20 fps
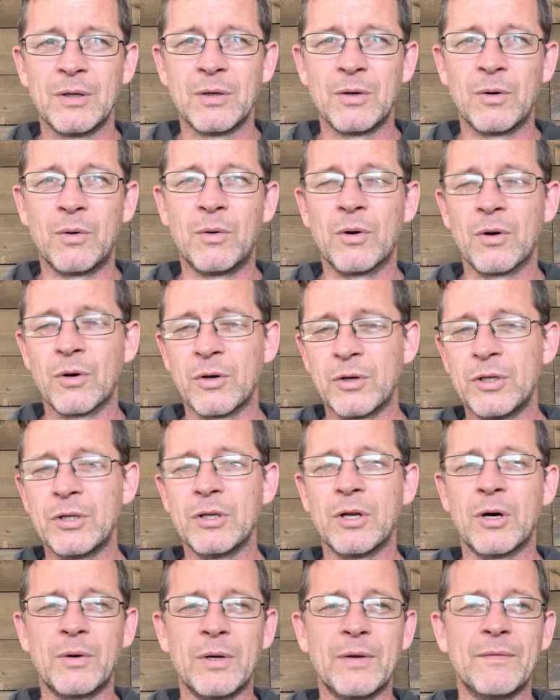Or,
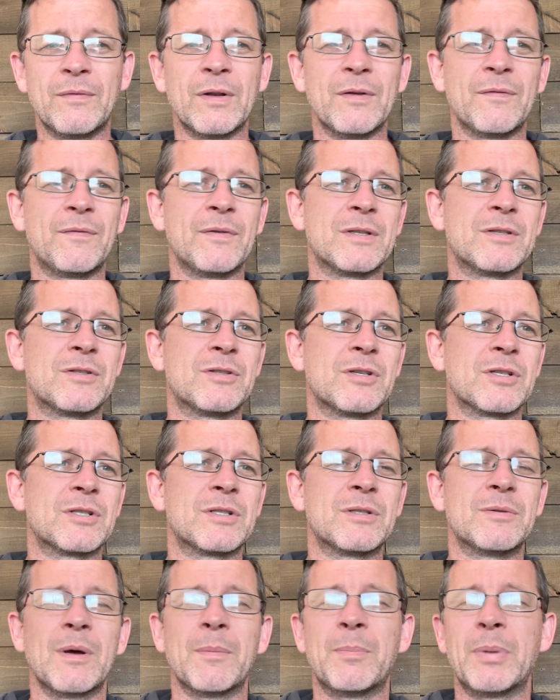even if it's
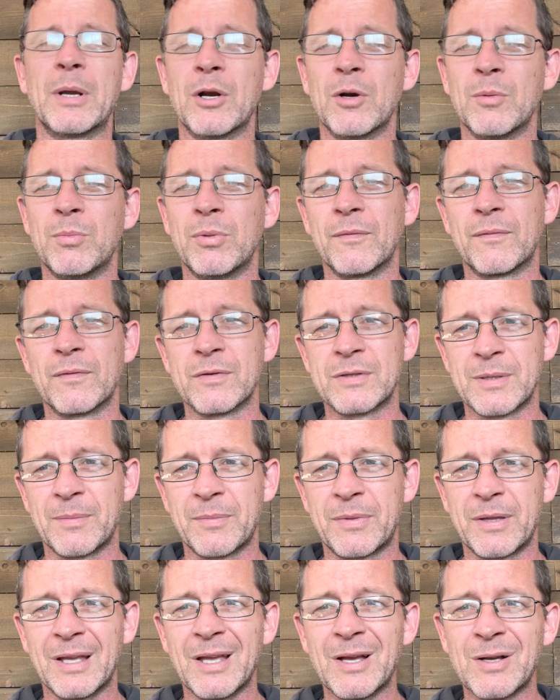just a parable for
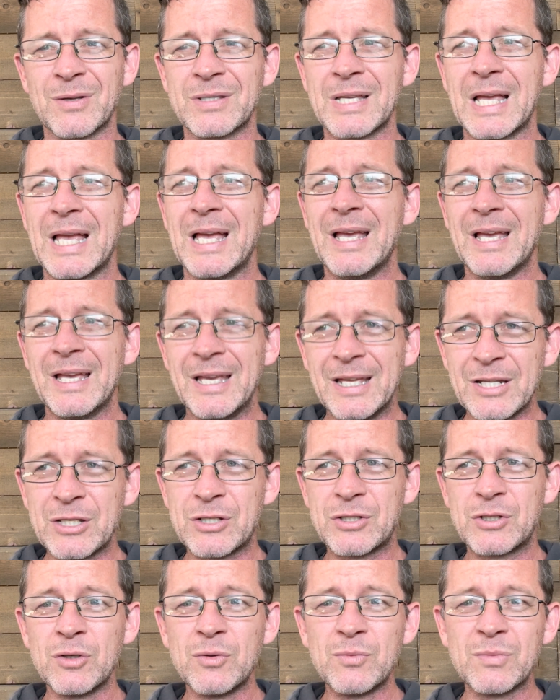something else, it
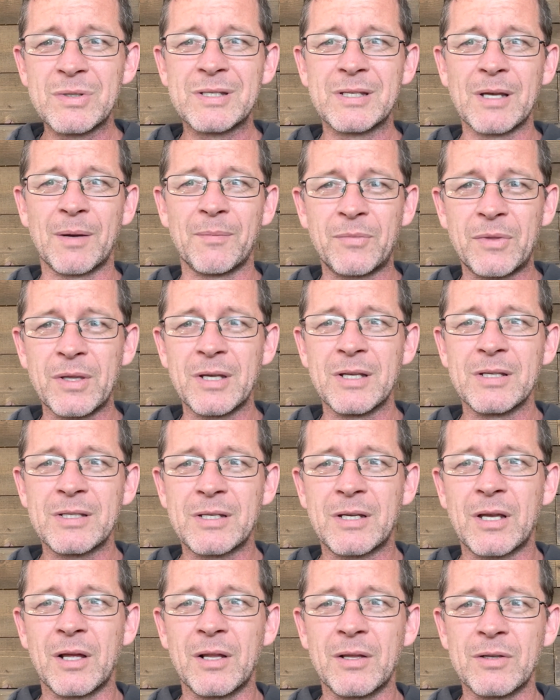assumes
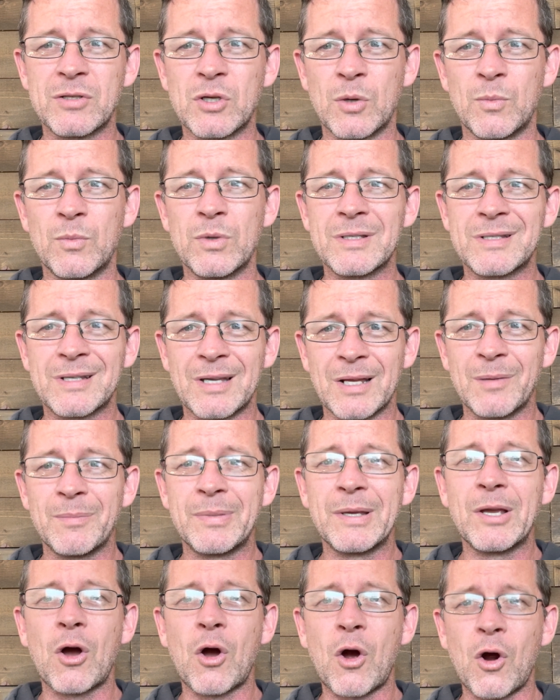someone's going to
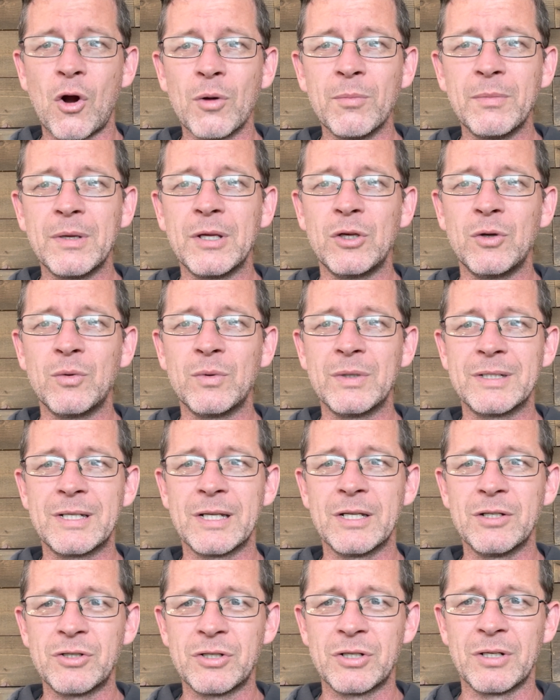be harming you
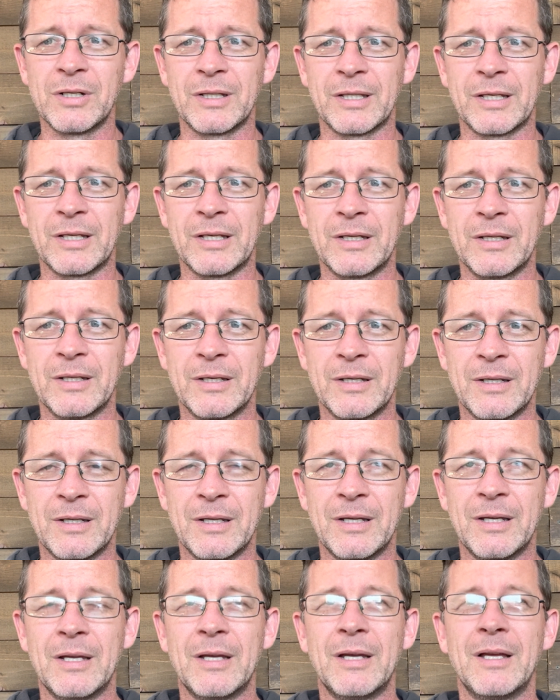intentionally.
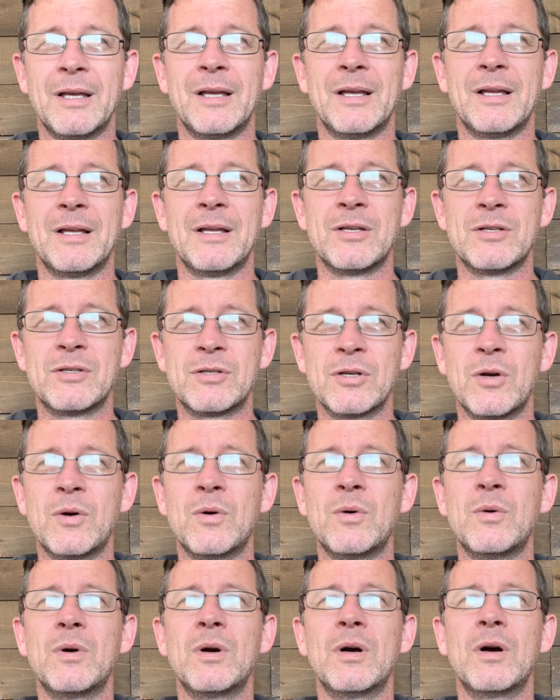
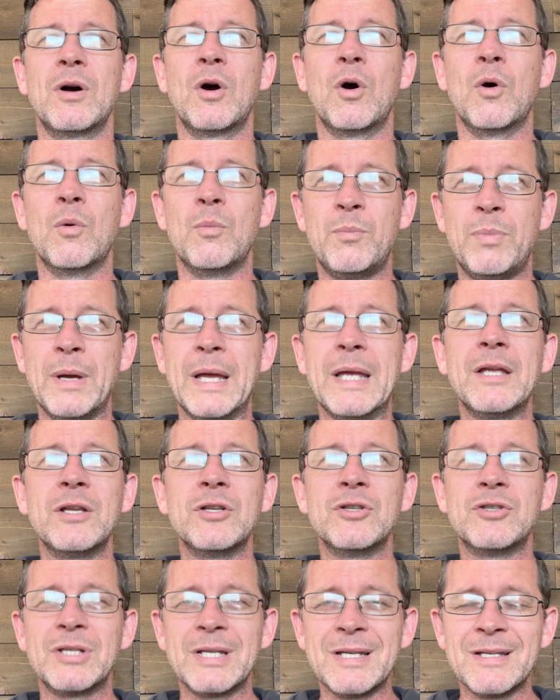So
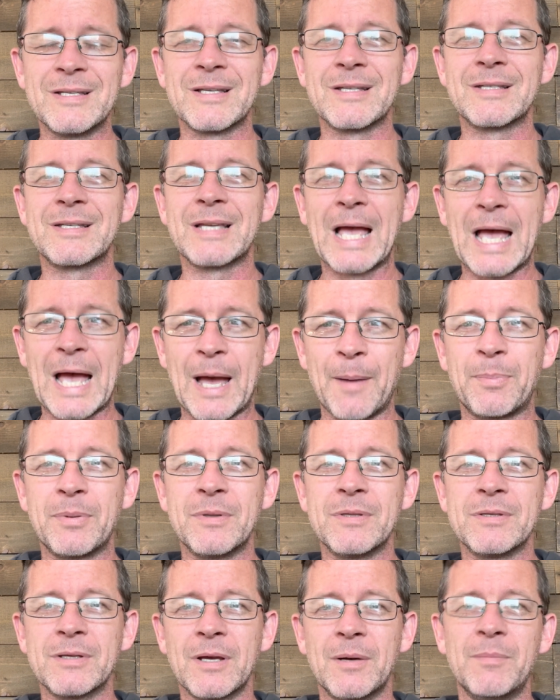obeying Jesus
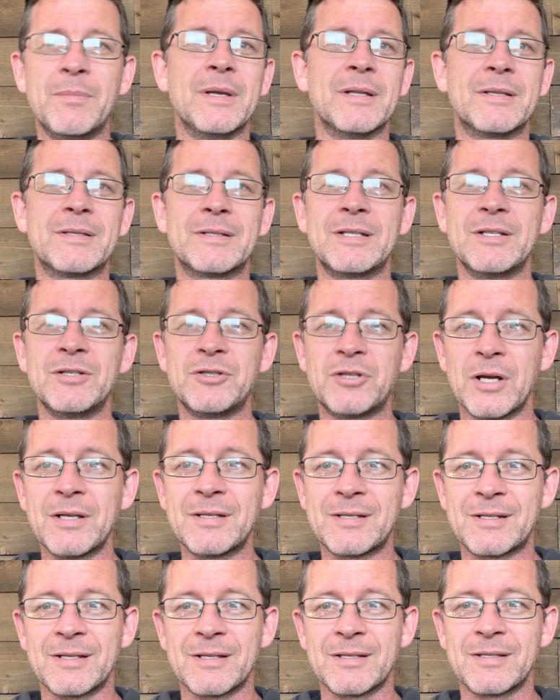happens amidst
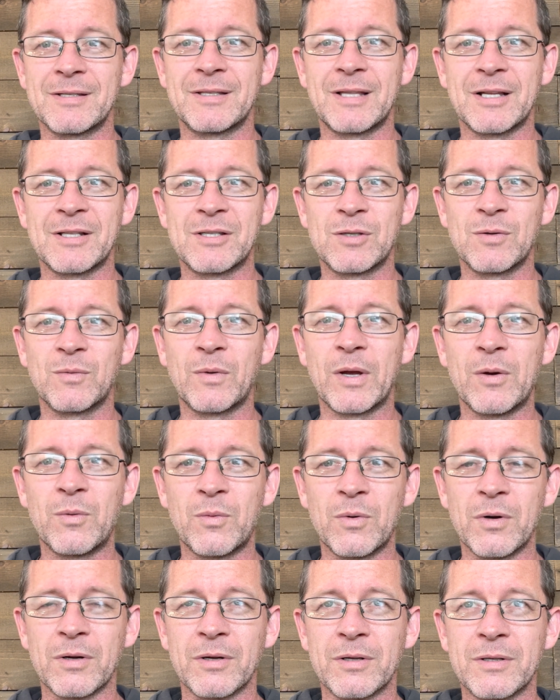injustice. That's the way it
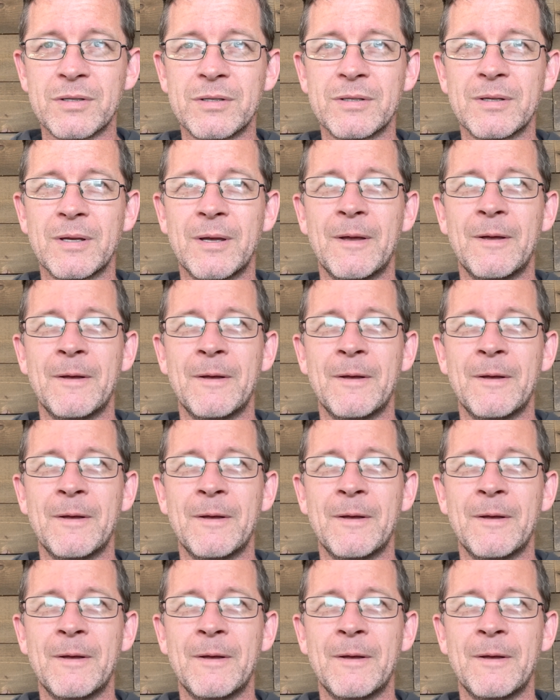works.